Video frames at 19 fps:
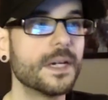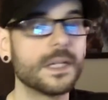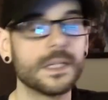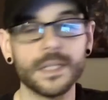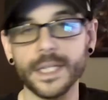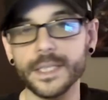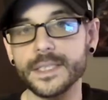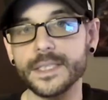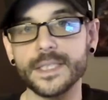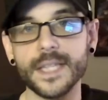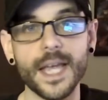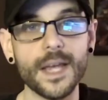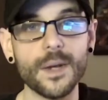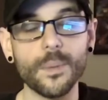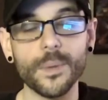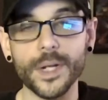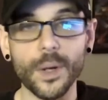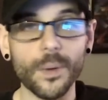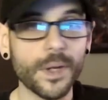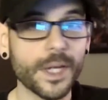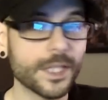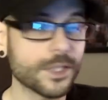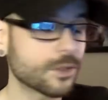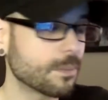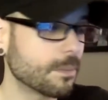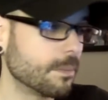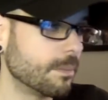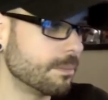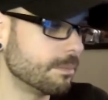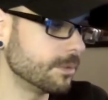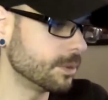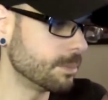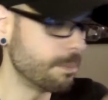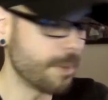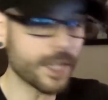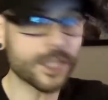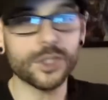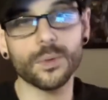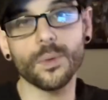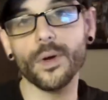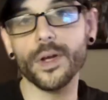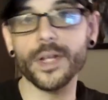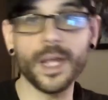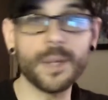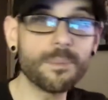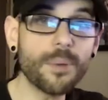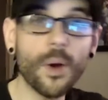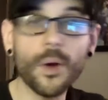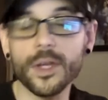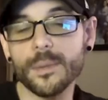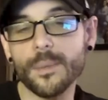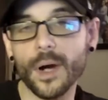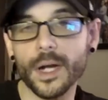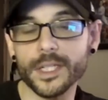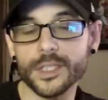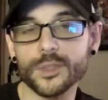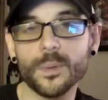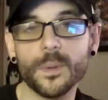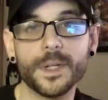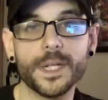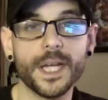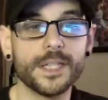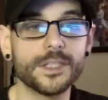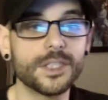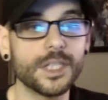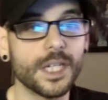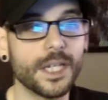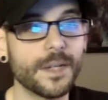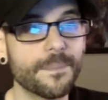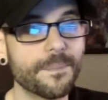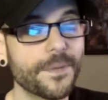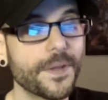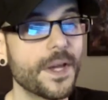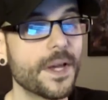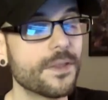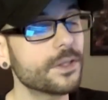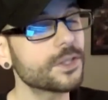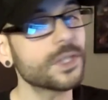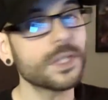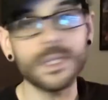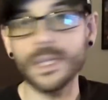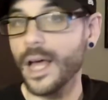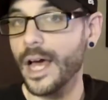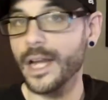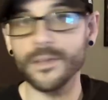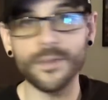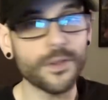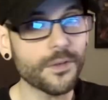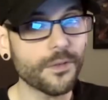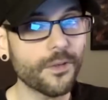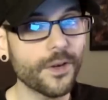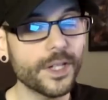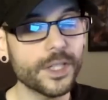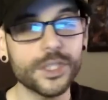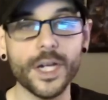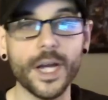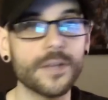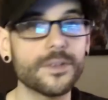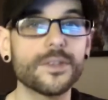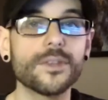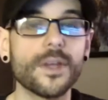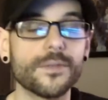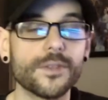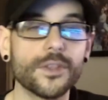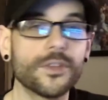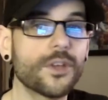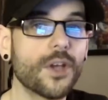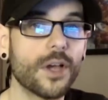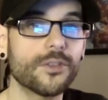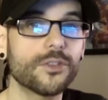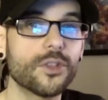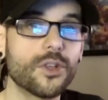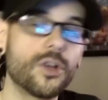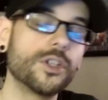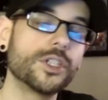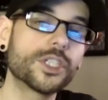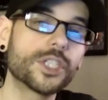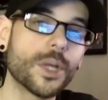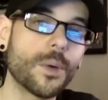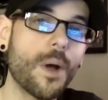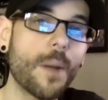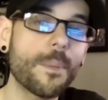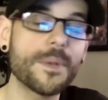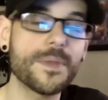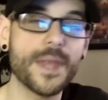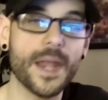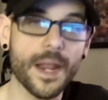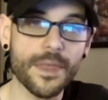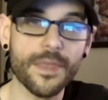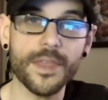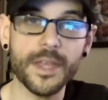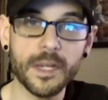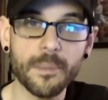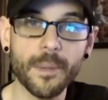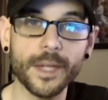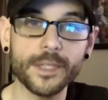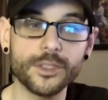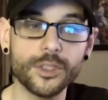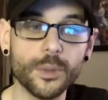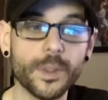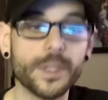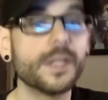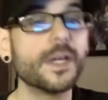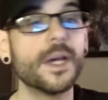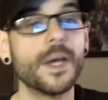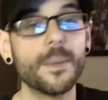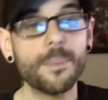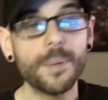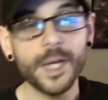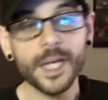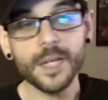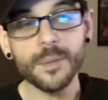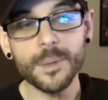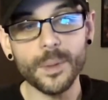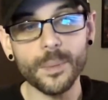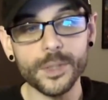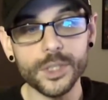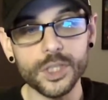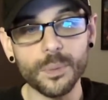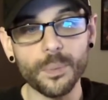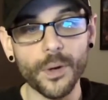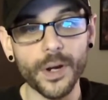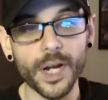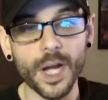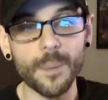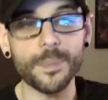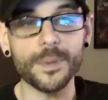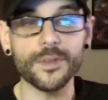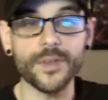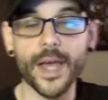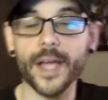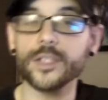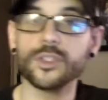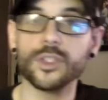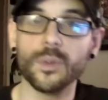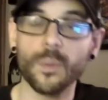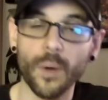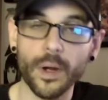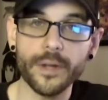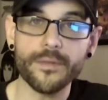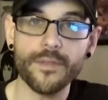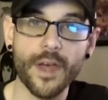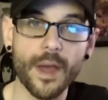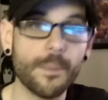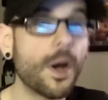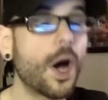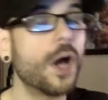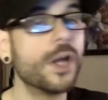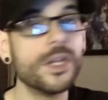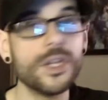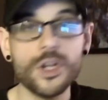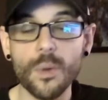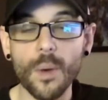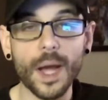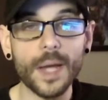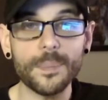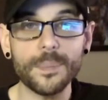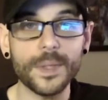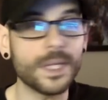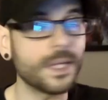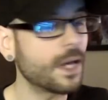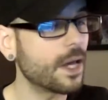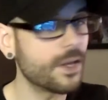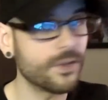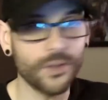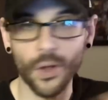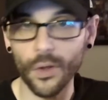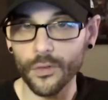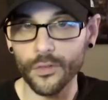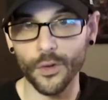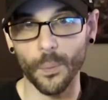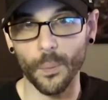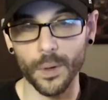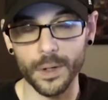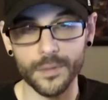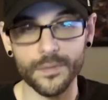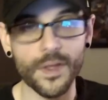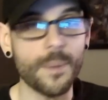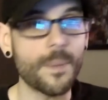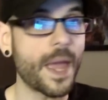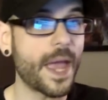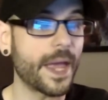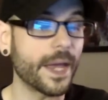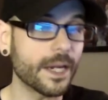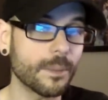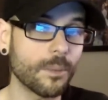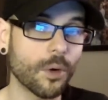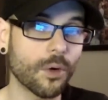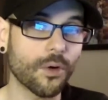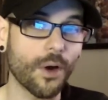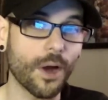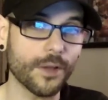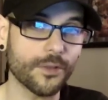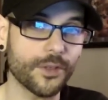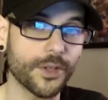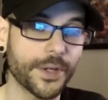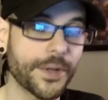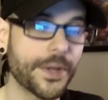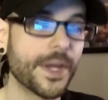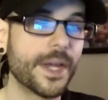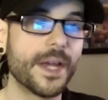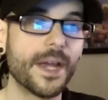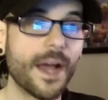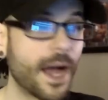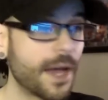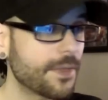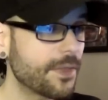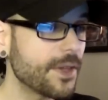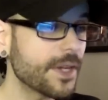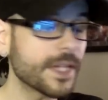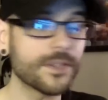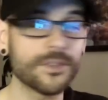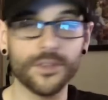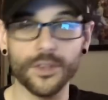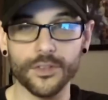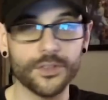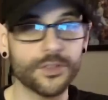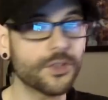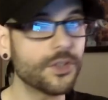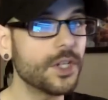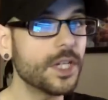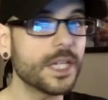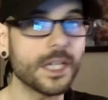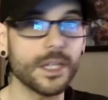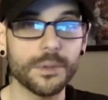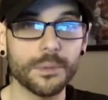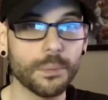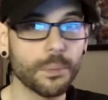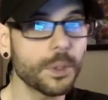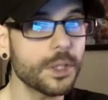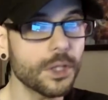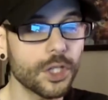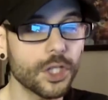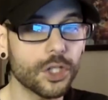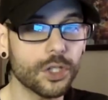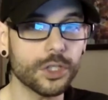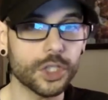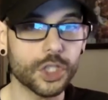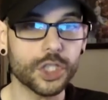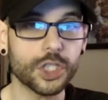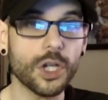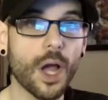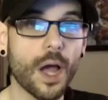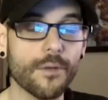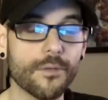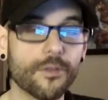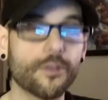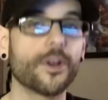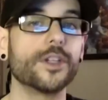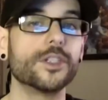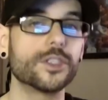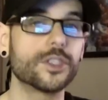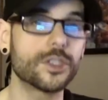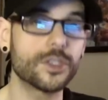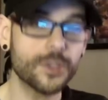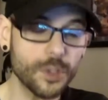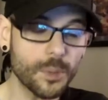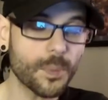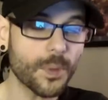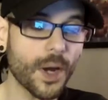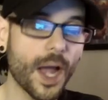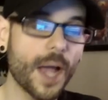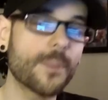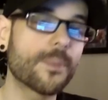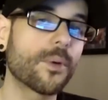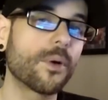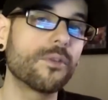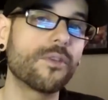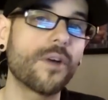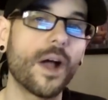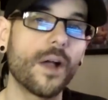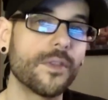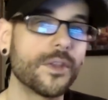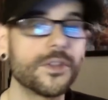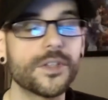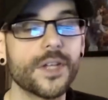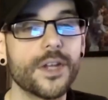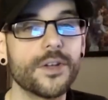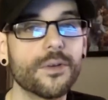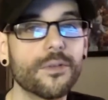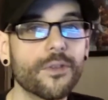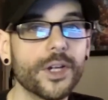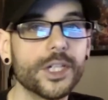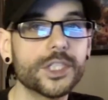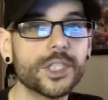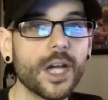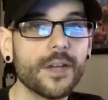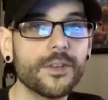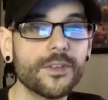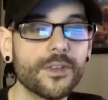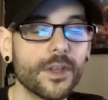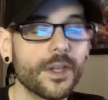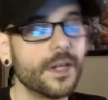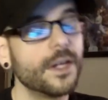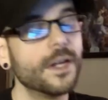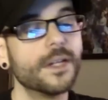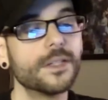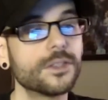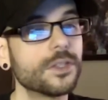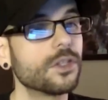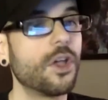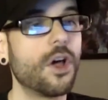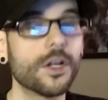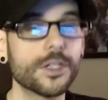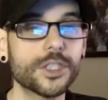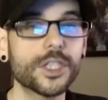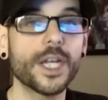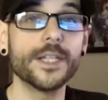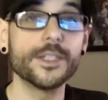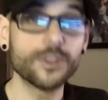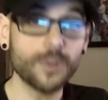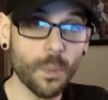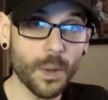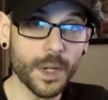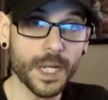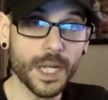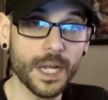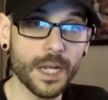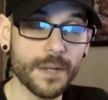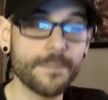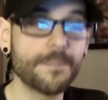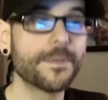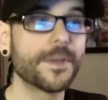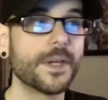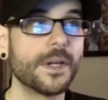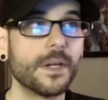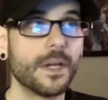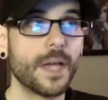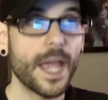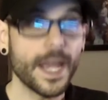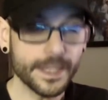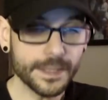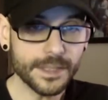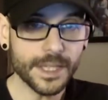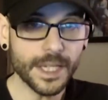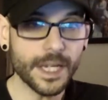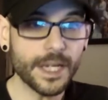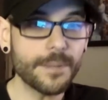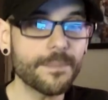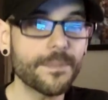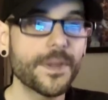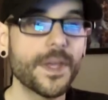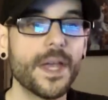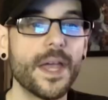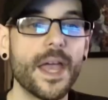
Let's say we don't get Metroid and Pokemon in twenty eighteen. There's a lot of other franchises I've discussed could show up and that I think might do it. Pikmin, which you bring up, is actually one of them. A new I P is also one of them. Animal Crossing, I think, is the sneaky, really good shot for a super high-profile Nintendo franchise to launch in twenty eighteen.